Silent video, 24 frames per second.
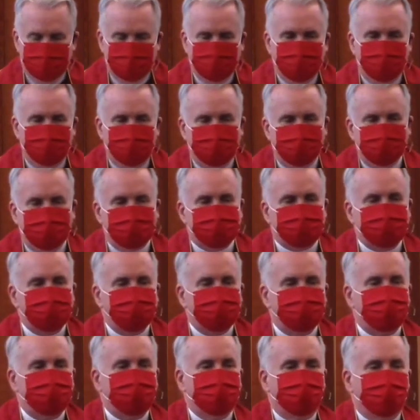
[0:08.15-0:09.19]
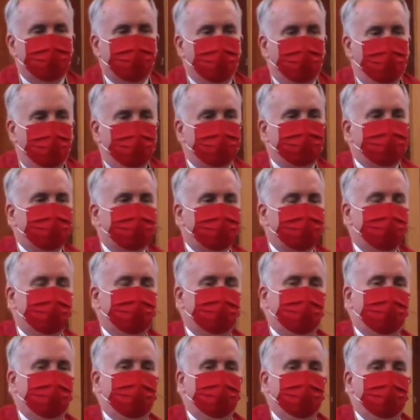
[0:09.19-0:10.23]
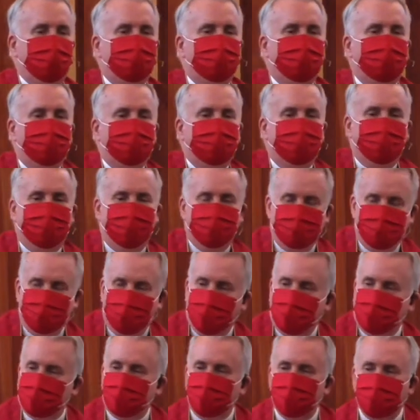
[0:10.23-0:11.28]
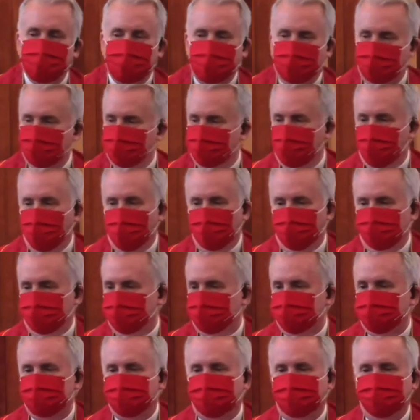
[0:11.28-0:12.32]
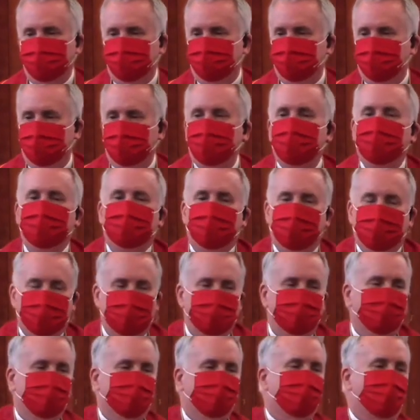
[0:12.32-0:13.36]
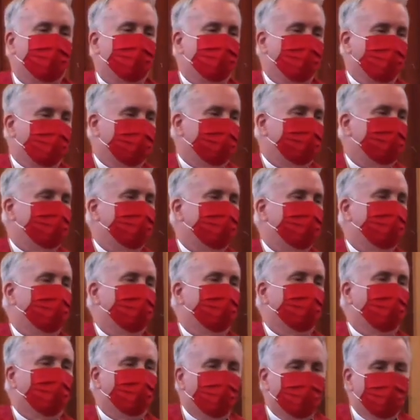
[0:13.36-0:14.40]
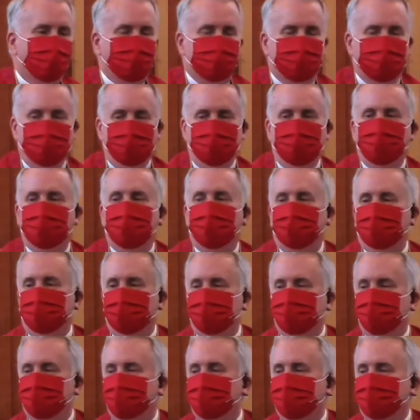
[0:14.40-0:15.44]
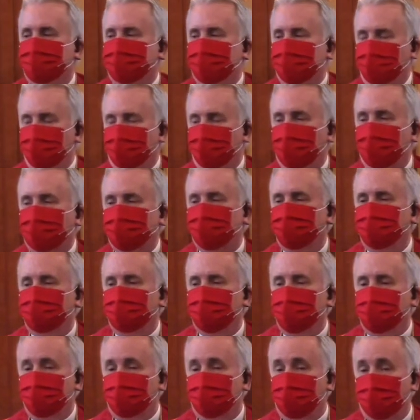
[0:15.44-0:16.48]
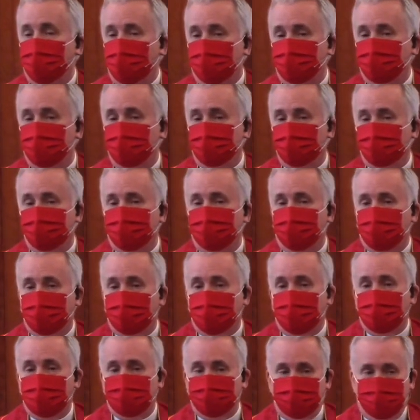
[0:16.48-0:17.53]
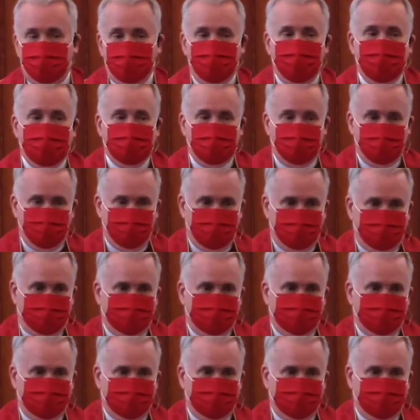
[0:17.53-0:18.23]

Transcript: The lessons that were offered today are not in the daily office, either for morning prayer or for the Eucharist. They're actually the propers for confirmation.